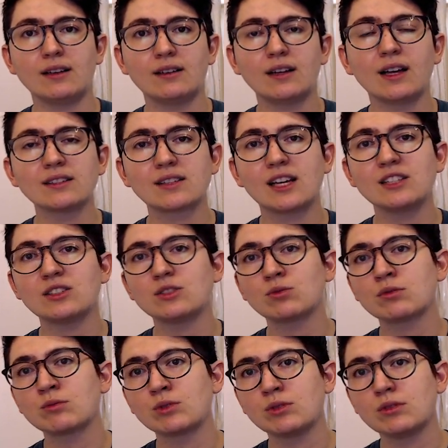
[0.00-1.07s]
as cases were
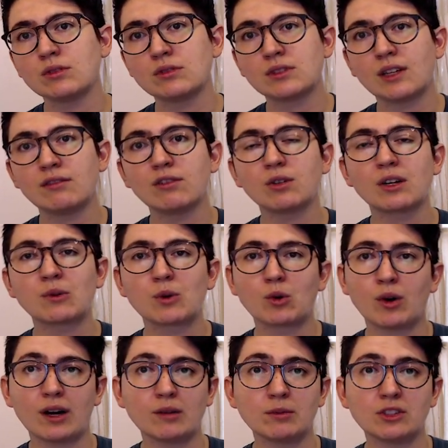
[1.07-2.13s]
ruled and voting
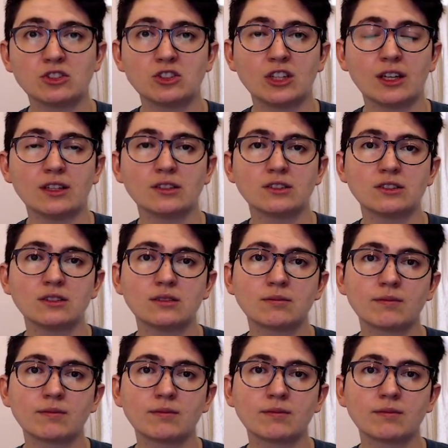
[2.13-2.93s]
requirements changed.